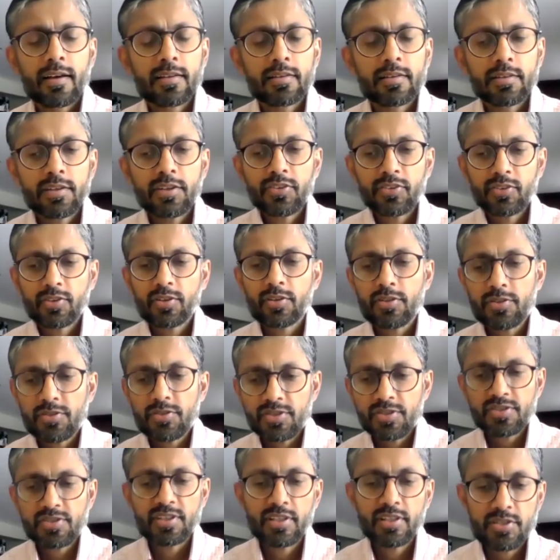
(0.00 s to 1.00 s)
This
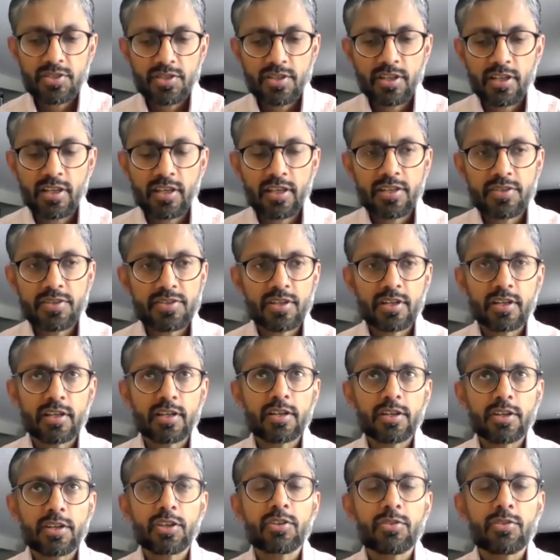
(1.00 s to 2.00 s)
course essentially is
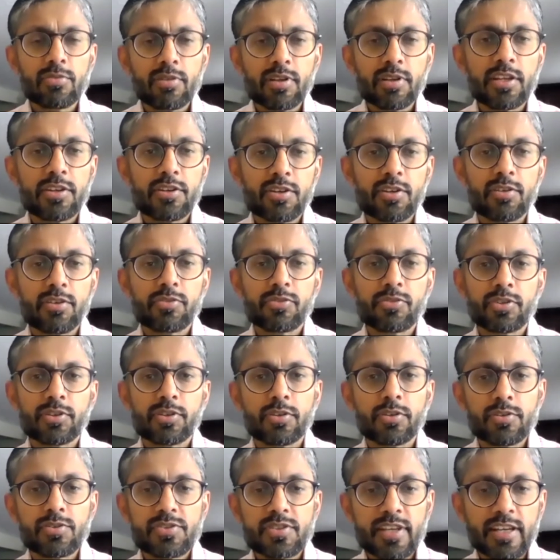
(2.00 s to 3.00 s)
a newly introduced
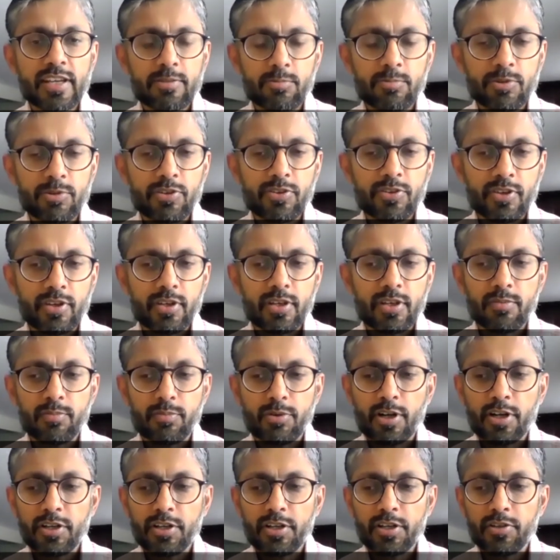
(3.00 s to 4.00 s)
course that was
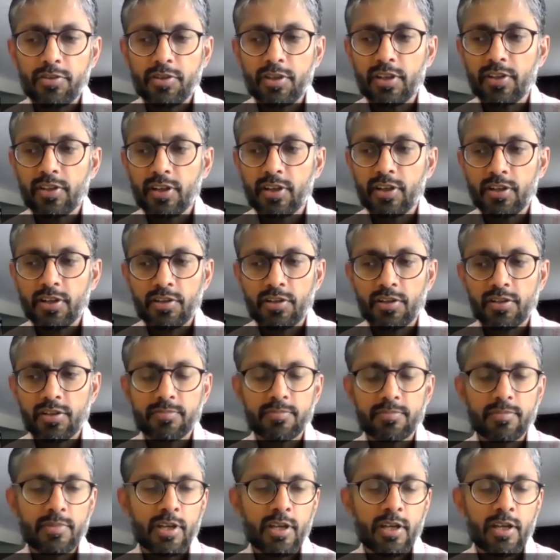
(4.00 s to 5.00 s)
brought into the
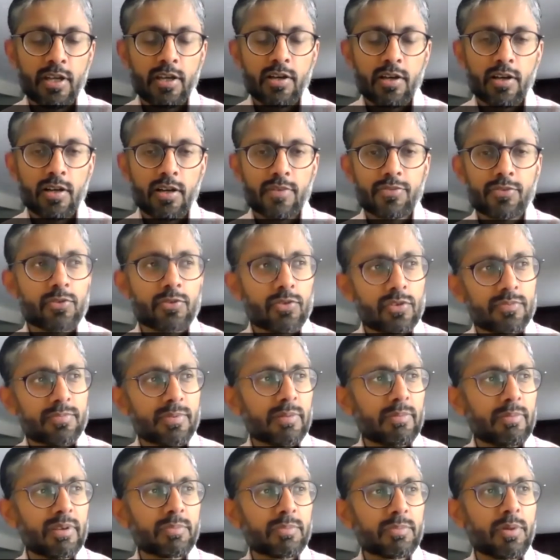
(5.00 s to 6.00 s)
curriculum of School of
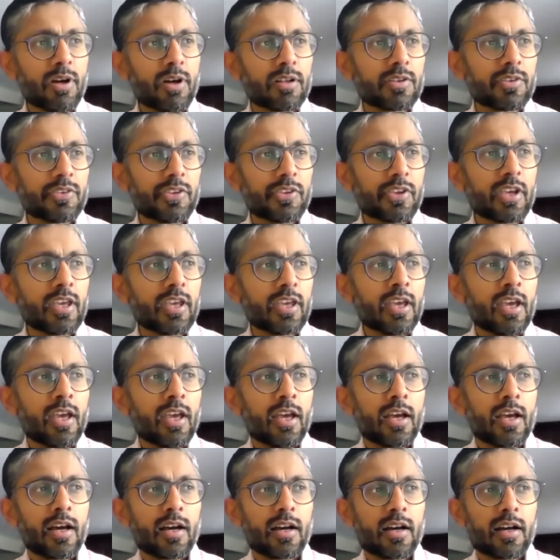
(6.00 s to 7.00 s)
Public Policy
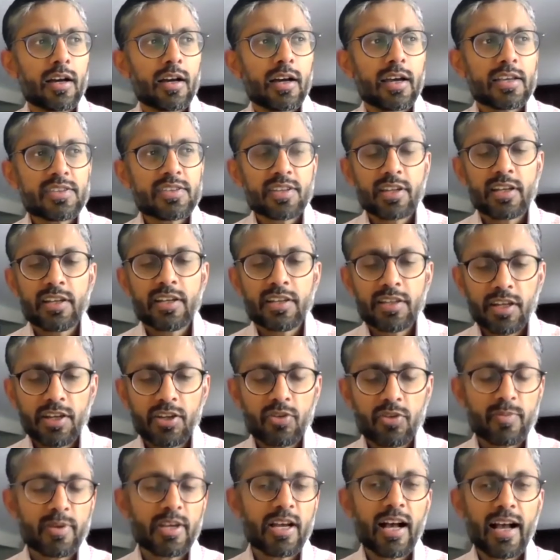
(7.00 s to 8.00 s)
as
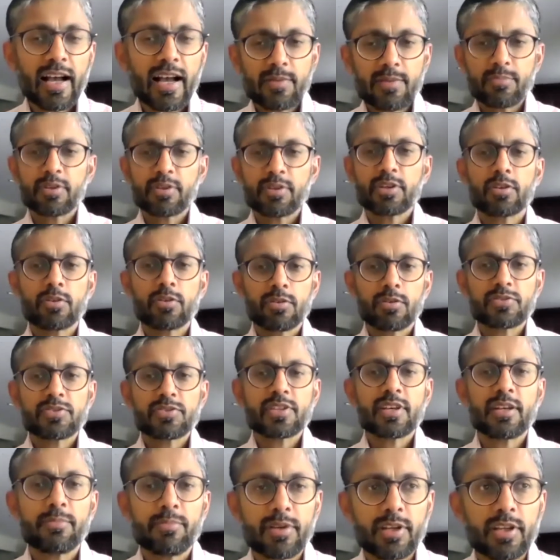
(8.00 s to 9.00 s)
intended to be a hybrid course
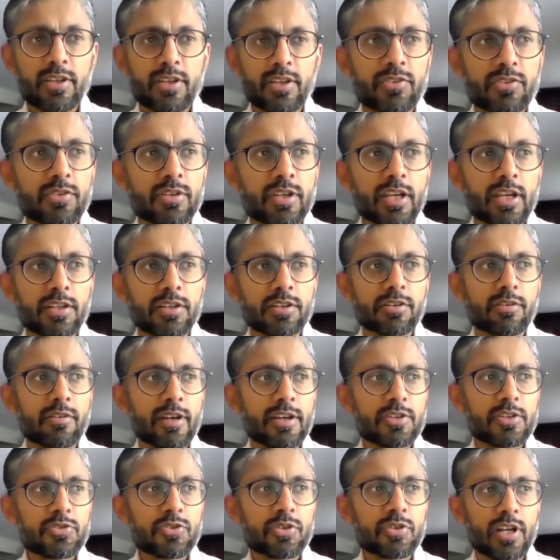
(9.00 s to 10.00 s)
that brings together
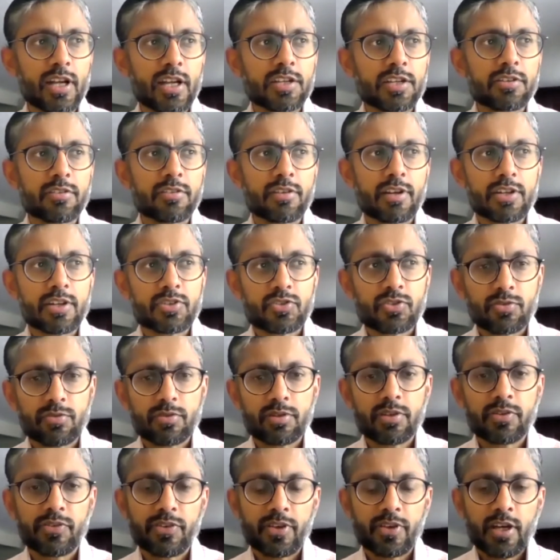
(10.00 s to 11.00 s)
graduate and undergraduate
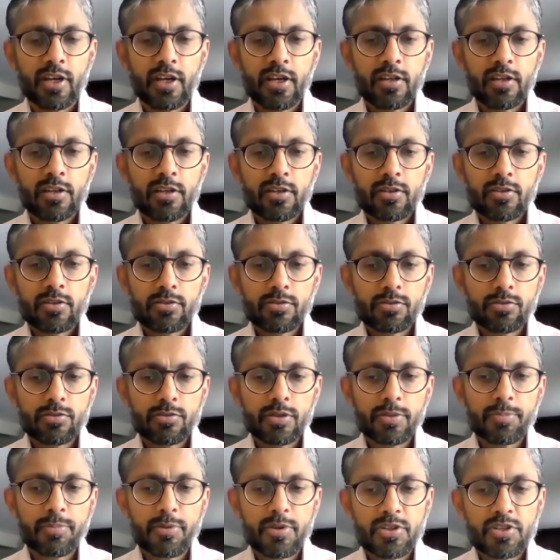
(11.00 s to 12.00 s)
students
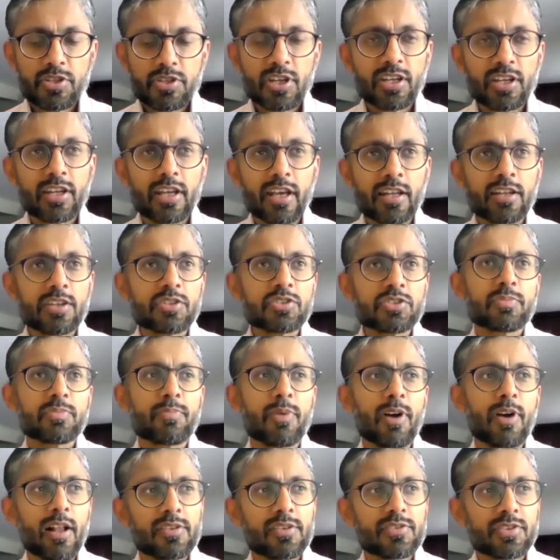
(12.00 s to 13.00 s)
to appreciate energy
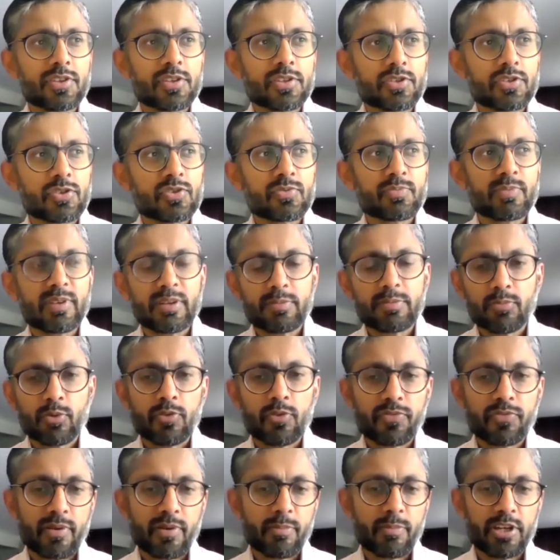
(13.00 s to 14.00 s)
policy issues, but
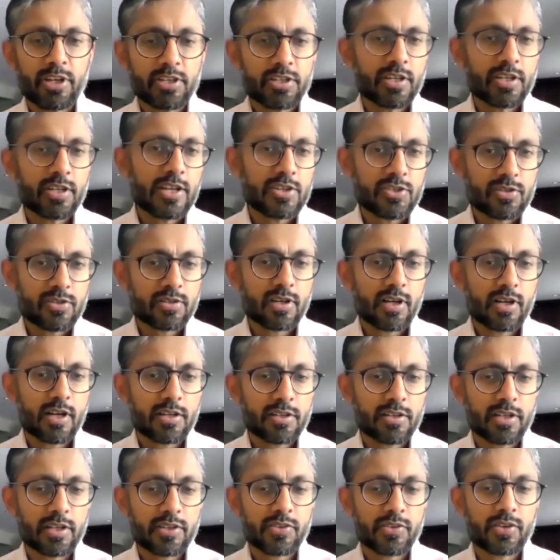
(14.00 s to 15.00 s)
more from an international
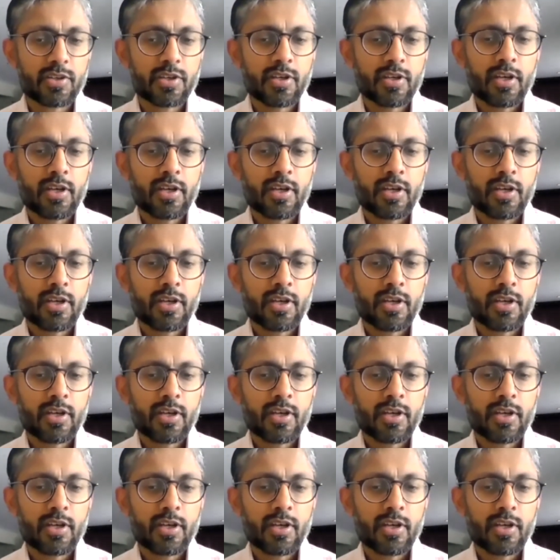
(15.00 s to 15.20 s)
context.